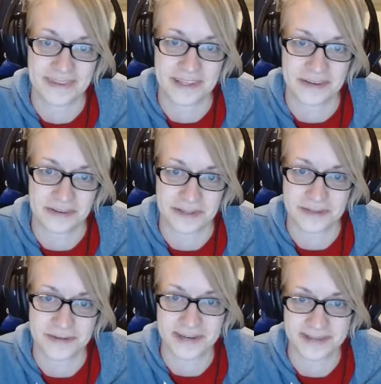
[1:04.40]
so
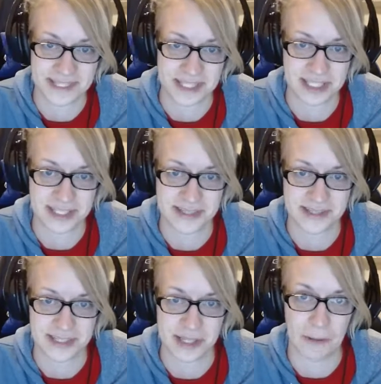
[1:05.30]
sometimes this
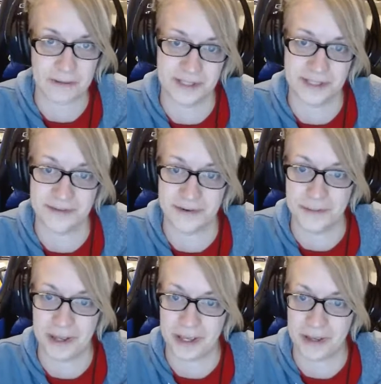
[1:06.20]
stops us
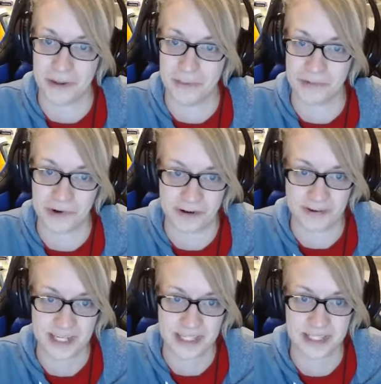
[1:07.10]
from making
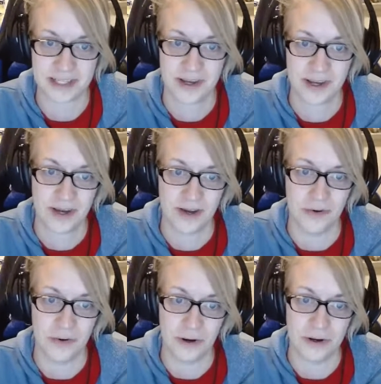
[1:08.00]
progress
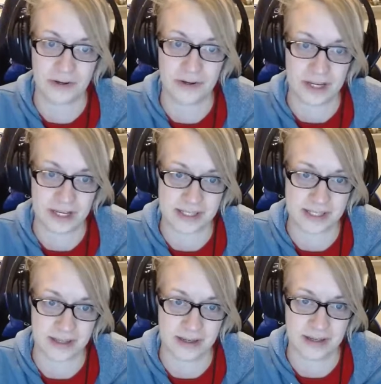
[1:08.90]
or
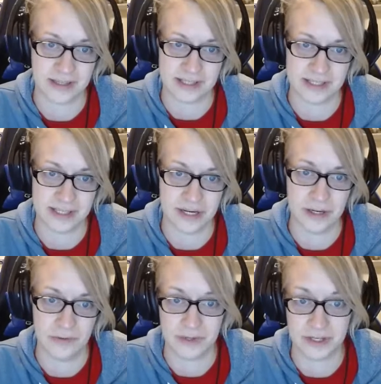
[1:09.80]
creates
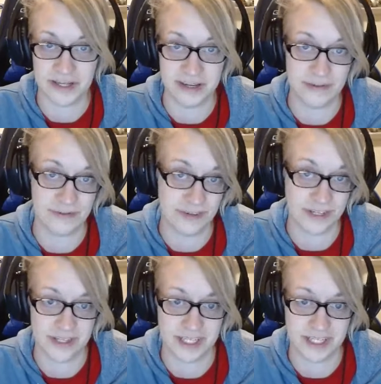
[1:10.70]
unnecessary worry,
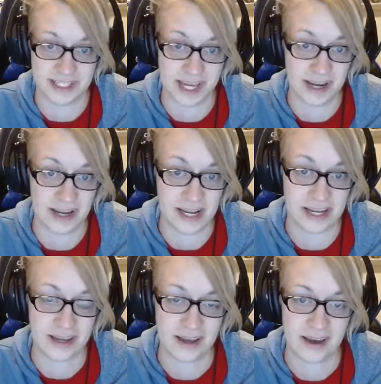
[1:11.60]
fear, and
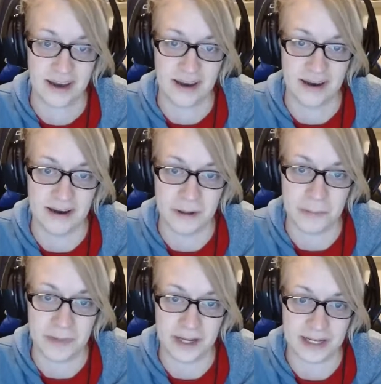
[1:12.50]
anxiety.
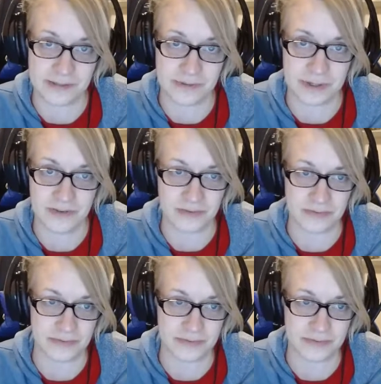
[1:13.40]
Um, and as one of